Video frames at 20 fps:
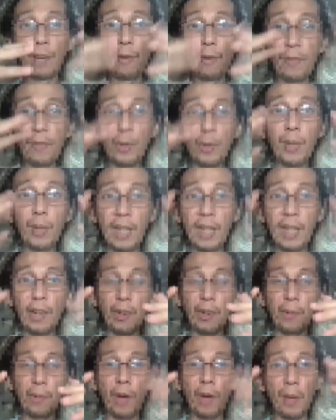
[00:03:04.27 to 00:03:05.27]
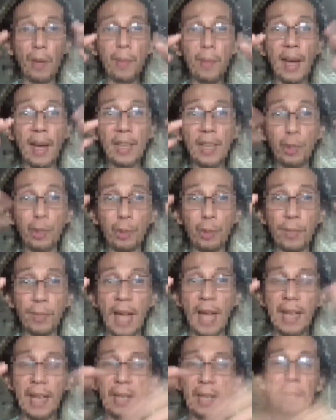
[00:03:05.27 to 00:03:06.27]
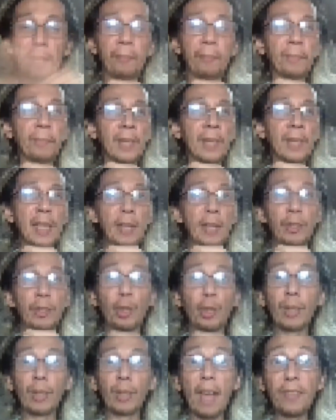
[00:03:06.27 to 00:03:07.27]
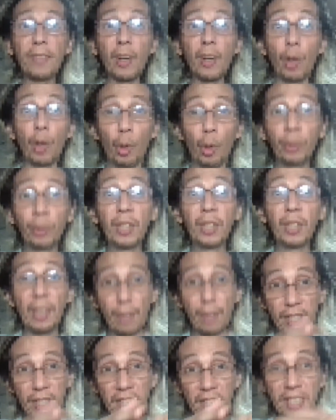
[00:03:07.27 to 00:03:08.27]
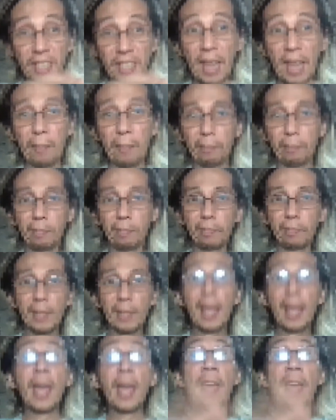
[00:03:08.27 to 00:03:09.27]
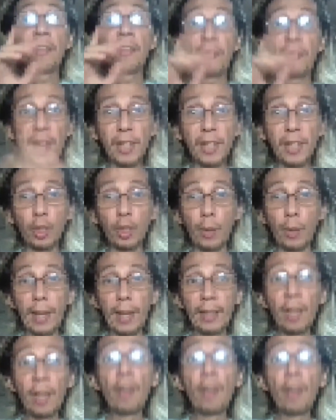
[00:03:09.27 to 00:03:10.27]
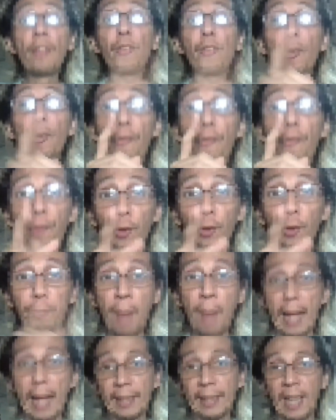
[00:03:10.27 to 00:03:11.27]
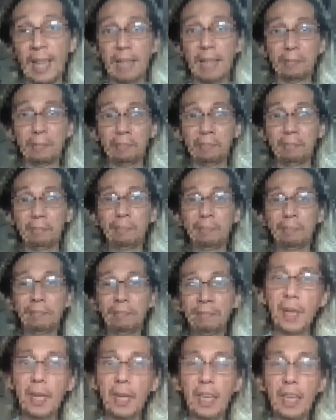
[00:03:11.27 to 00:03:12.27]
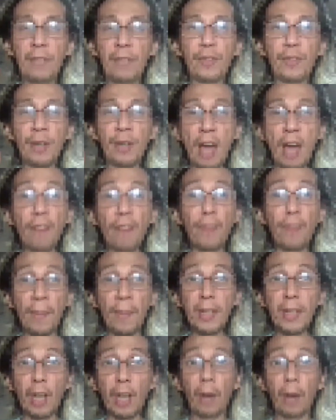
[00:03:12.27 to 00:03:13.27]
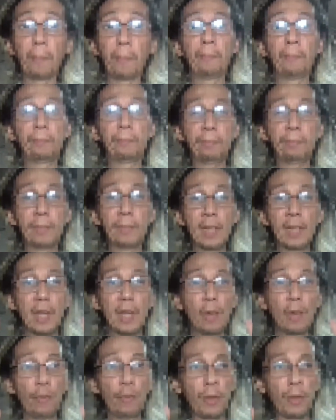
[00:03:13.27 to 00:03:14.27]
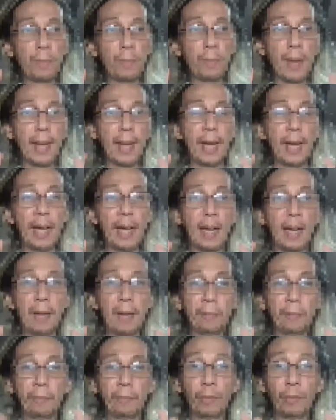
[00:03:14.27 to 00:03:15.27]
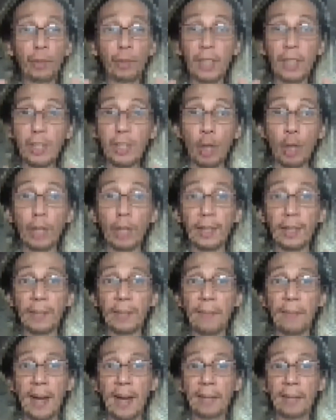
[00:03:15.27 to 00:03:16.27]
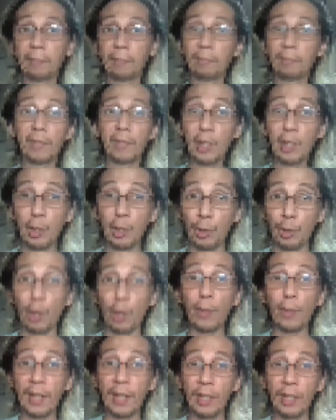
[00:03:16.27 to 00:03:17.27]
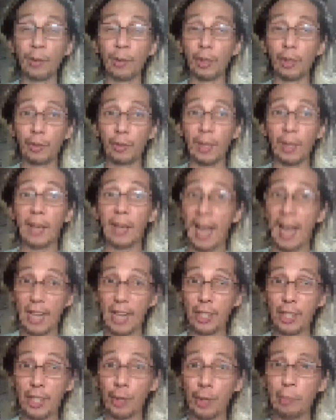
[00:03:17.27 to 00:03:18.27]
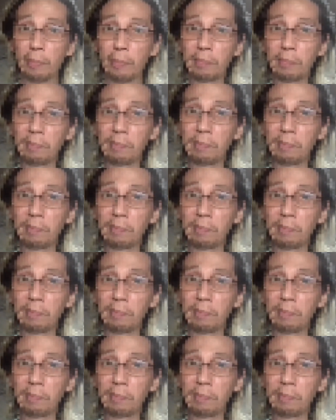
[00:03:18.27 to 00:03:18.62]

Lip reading: review here on my YouTube channel don't have their own delivery system. They do it through Food Panda. If you're now familiar with my with this content of mine, you already know the drill, I assume.